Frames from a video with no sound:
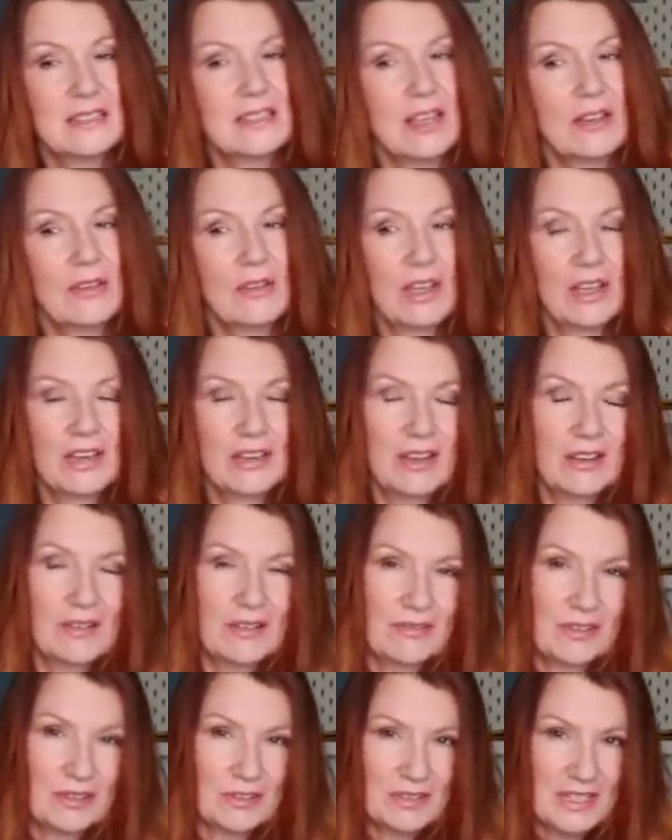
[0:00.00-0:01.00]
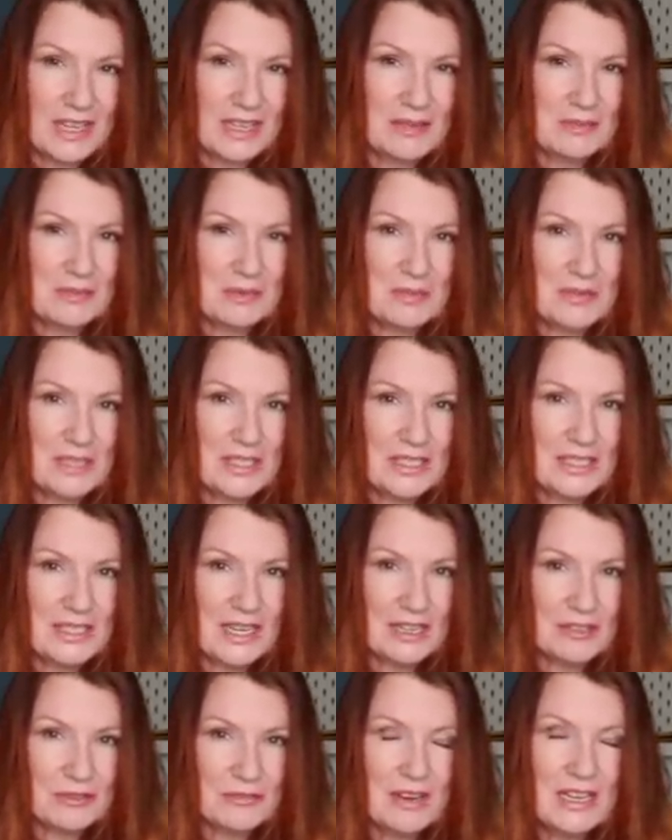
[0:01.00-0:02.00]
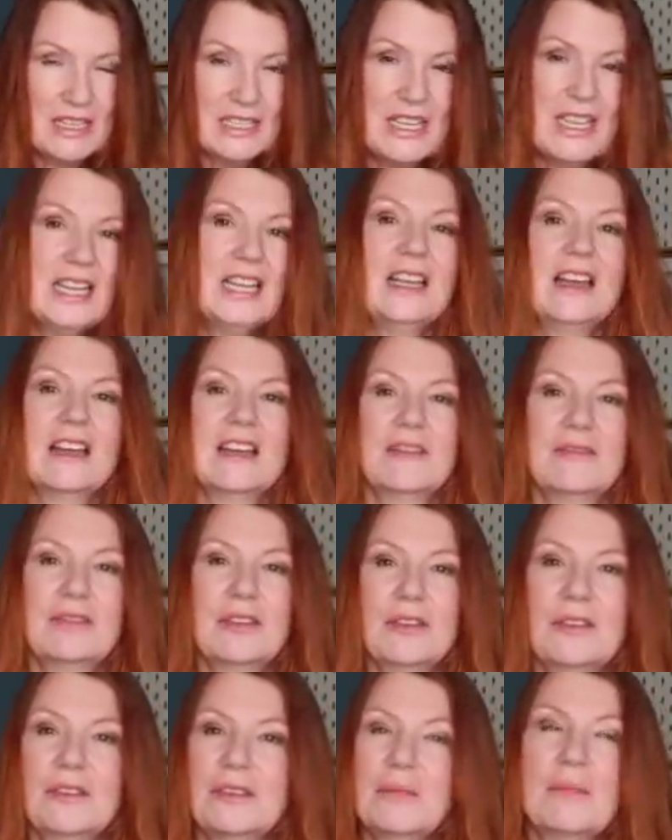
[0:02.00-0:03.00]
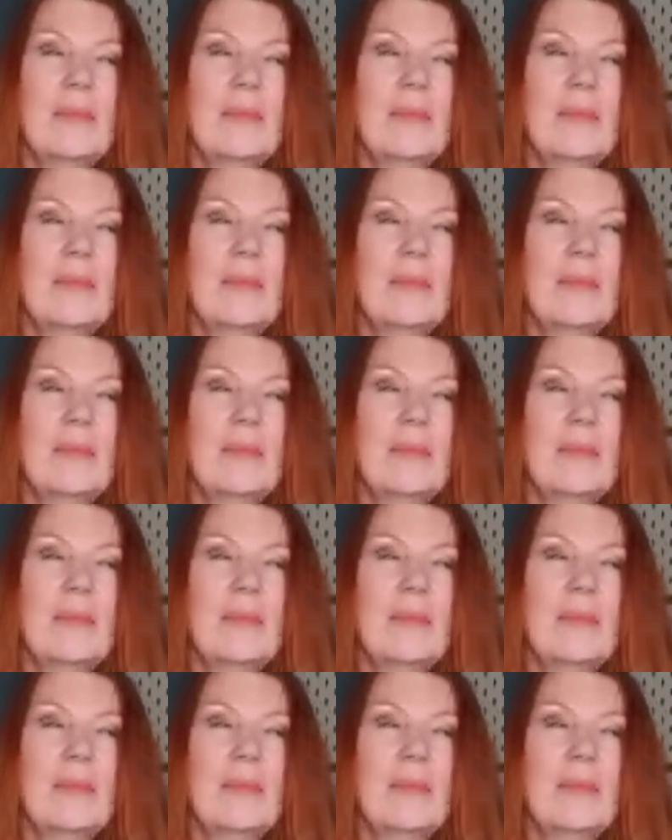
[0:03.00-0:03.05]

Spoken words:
so I know I've got denim in my stash ready. I've got the